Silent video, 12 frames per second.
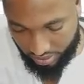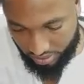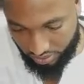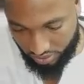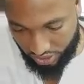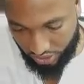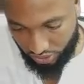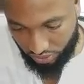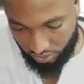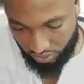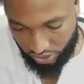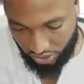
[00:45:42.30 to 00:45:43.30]

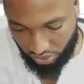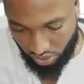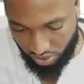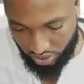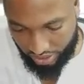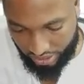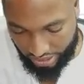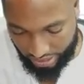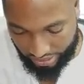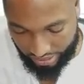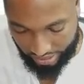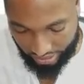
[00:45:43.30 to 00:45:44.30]
Ratio. How does
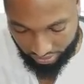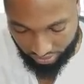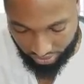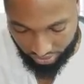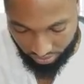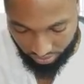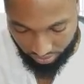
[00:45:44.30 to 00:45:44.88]
CXC test ratio?